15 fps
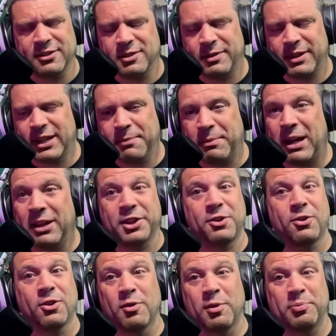Like, Motley
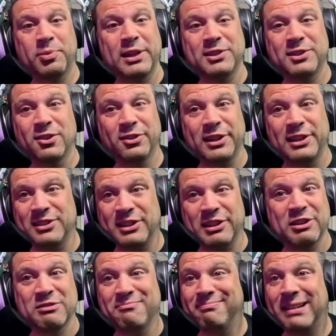Crue replaced their lead
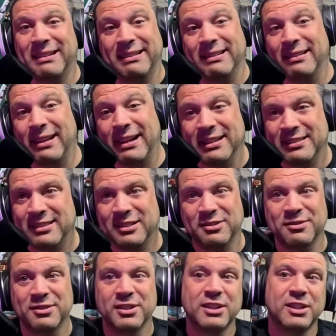singer. That didn't last, so
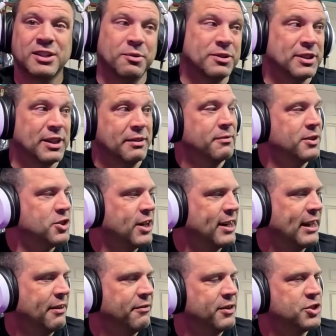we'll see. Let's check it
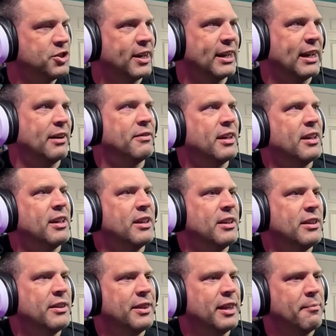out.
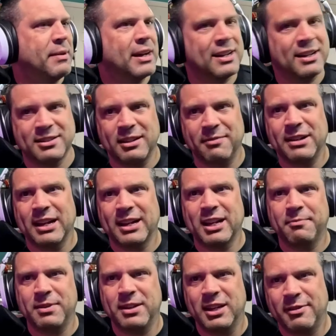I'm not gonna
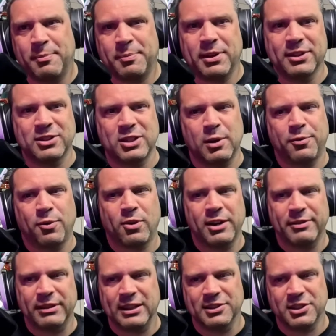give up on the song before I even
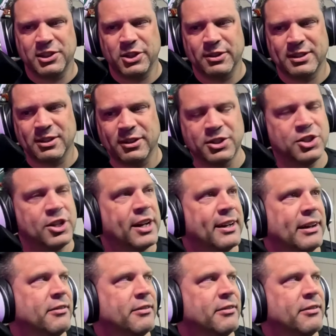listen to it, so let's check it out.